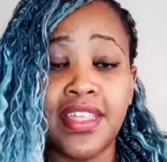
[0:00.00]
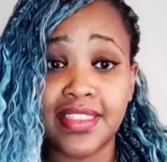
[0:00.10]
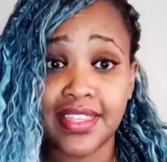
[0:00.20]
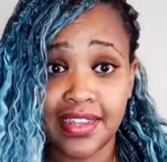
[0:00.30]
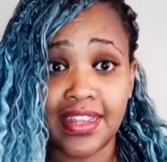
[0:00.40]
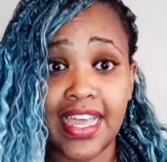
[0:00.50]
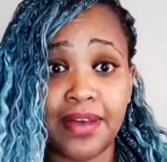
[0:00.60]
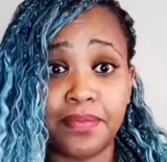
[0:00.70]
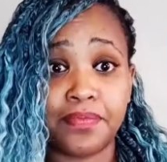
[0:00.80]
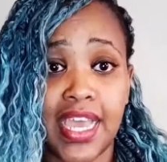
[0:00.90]
the
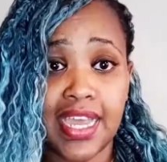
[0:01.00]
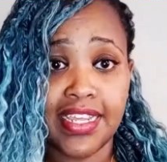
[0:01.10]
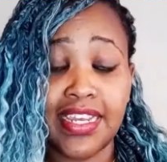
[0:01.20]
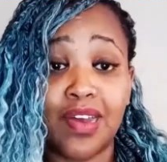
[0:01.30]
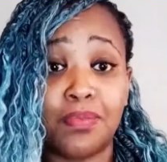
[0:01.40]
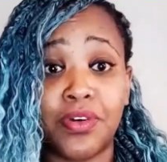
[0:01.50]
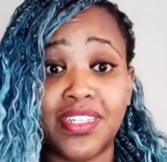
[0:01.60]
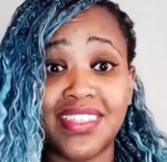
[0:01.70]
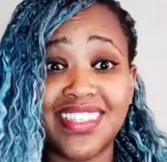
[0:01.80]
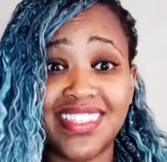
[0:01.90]
alarm. And in our
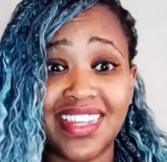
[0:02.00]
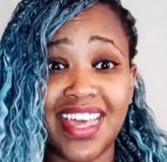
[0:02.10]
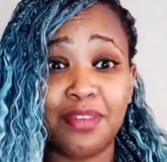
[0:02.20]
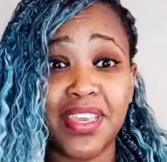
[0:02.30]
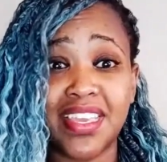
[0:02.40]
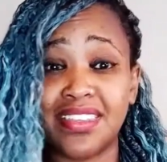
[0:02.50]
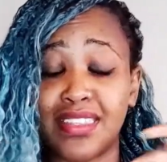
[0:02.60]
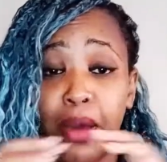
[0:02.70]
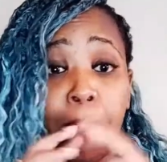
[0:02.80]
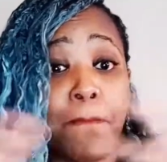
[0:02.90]
body, this alarm is
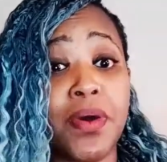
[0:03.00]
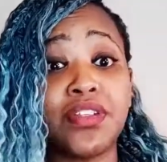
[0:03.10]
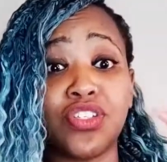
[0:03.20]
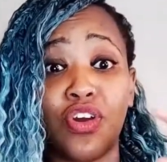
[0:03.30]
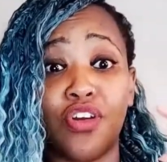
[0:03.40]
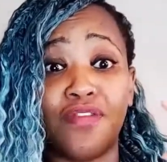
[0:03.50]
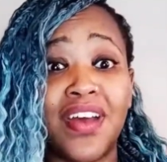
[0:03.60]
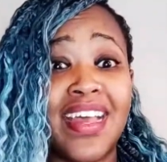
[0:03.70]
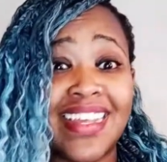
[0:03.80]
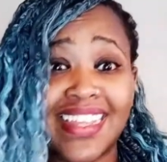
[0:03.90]
a bunch of
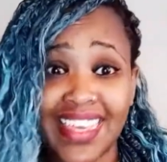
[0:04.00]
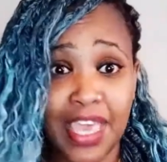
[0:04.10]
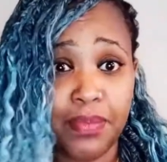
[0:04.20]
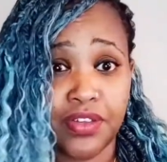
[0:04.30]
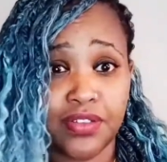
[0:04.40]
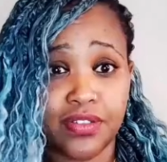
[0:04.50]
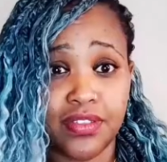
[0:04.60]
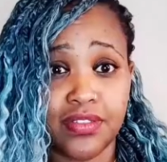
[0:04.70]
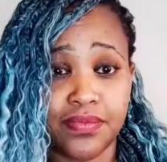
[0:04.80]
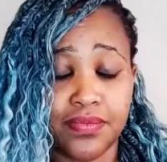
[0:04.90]
chemicals.
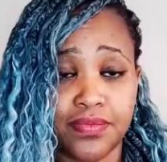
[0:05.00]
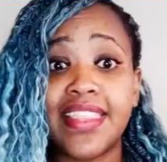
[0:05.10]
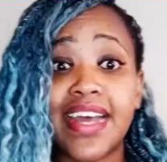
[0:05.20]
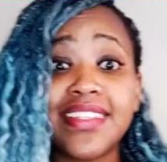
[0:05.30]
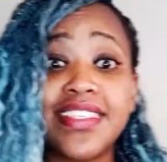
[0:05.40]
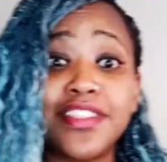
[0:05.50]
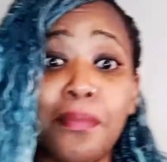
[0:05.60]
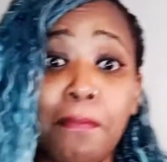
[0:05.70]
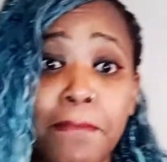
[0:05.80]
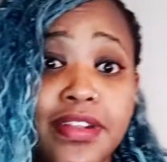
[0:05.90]
And that's the
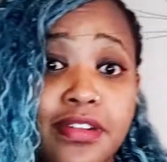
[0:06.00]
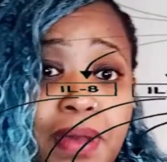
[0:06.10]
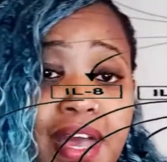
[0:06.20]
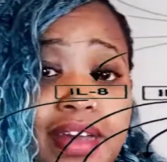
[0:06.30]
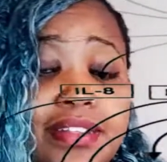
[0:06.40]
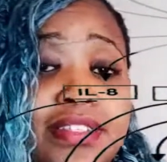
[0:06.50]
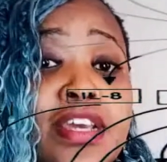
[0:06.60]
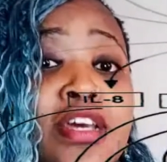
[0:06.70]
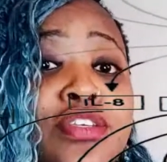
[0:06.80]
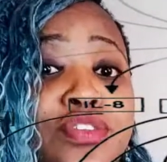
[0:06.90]
middle part.
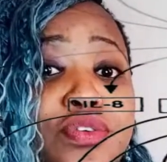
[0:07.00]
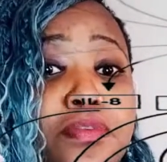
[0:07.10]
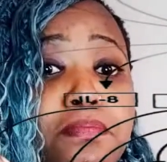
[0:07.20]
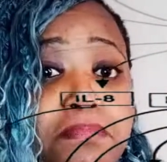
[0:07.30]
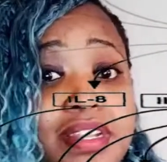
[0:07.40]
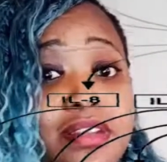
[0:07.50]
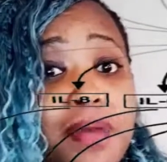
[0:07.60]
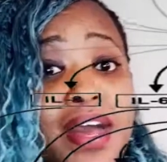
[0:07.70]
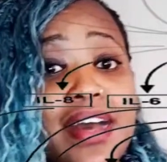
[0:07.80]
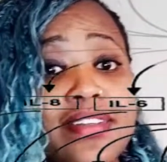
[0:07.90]
So the middle
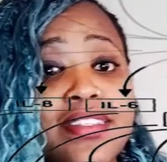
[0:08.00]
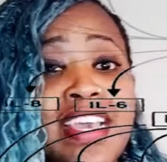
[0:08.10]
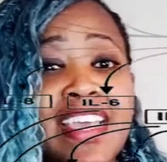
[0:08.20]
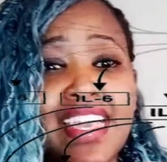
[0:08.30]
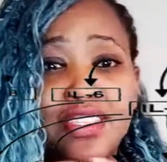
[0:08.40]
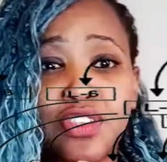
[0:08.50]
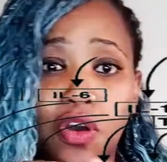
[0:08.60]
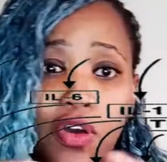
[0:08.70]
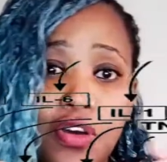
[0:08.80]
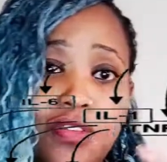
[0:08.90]
part is
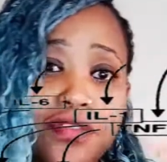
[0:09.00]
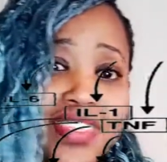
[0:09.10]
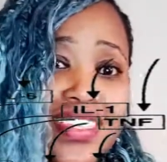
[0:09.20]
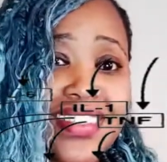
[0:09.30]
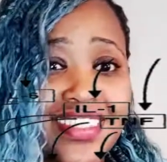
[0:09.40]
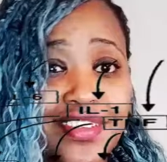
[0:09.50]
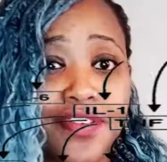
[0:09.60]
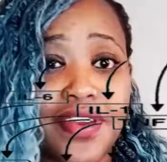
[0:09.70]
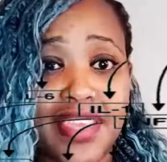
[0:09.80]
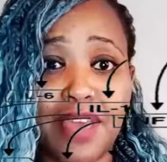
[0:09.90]
all these
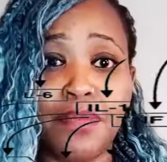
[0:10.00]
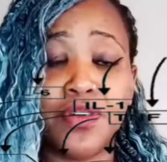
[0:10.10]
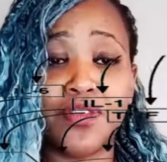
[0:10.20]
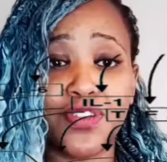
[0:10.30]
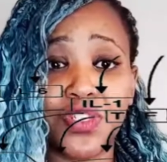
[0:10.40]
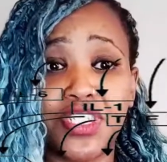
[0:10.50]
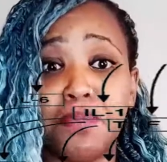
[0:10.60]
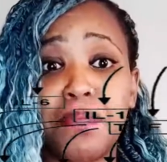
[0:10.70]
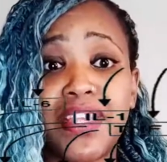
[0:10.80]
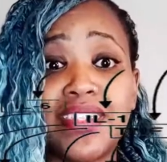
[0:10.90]
different chemicals which are
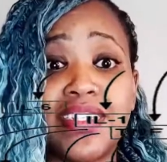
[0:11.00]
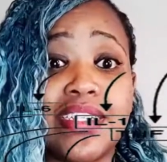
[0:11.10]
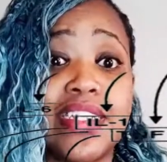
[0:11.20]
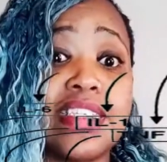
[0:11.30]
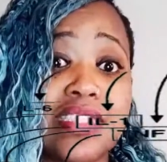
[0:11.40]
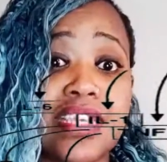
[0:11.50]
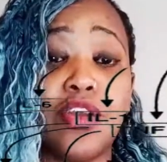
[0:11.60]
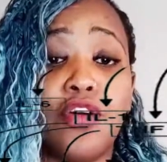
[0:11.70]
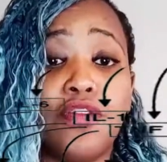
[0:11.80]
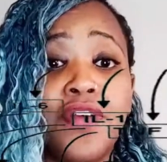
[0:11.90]
basically set
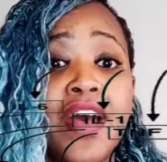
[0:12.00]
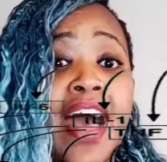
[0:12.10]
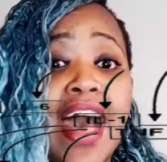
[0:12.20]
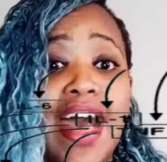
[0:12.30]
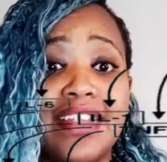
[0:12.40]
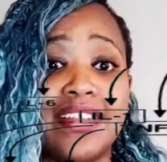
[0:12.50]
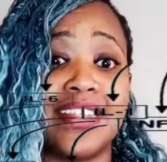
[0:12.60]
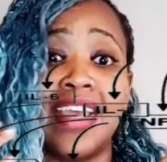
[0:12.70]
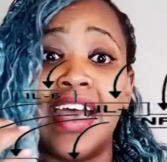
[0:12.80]
off, and